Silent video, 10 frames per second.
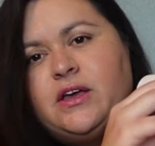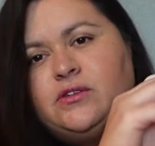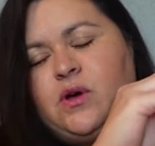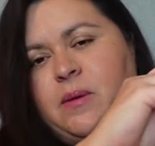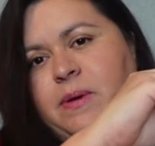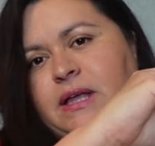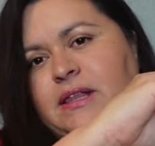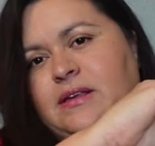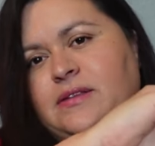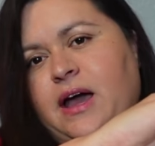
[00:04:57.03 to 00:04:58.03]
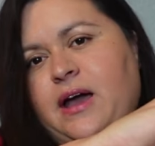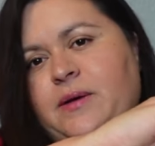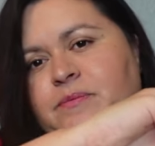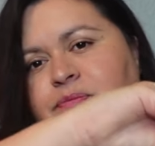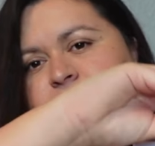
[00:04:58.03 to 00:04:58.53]
So I picked these
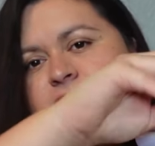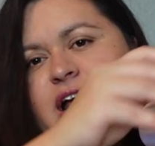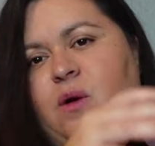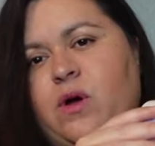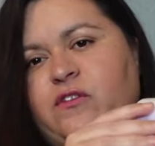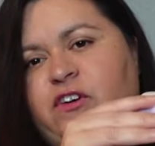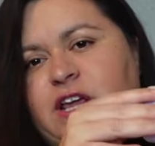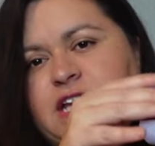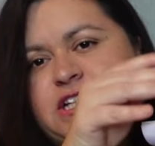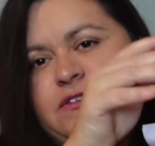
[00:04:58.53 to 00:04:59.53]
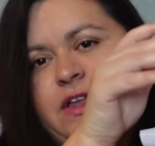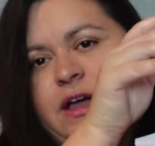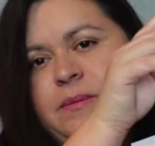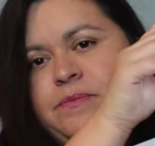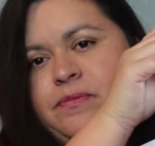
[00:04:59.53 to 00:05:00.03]
up. I got one for each of
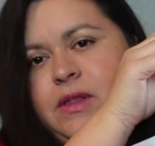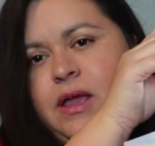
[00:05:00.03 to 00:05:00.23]
them.